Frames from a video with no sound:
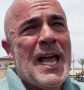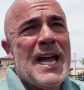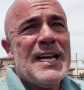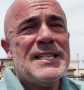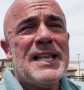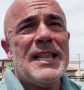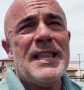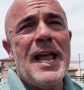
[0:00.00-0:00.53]
is
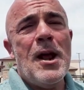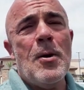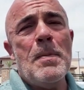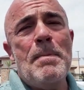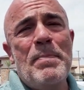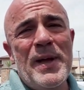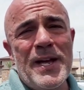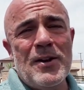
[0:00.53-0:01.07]
that they are
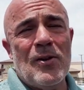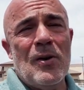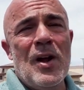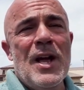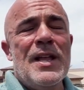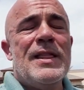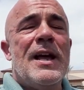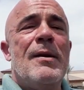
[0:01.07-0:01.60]
bigger,
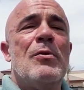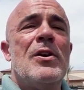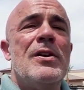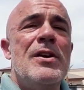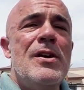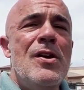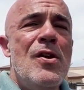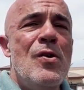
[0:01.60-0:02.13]
they were
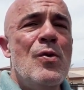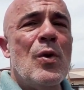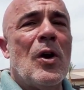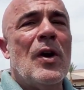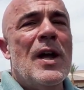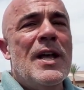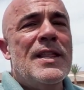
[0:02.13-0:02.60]
newer.